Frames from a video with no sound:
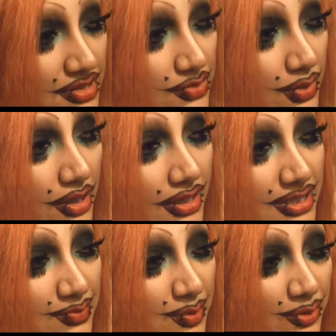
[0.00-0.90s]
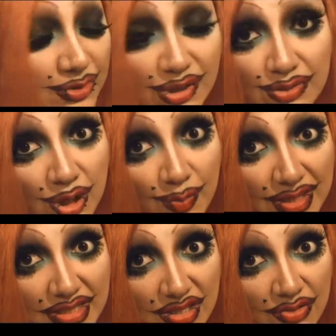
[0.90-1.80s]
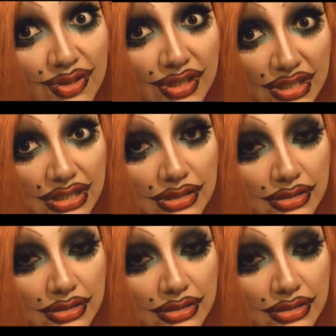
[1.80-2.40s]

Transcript: as well as people who don't know me, so you can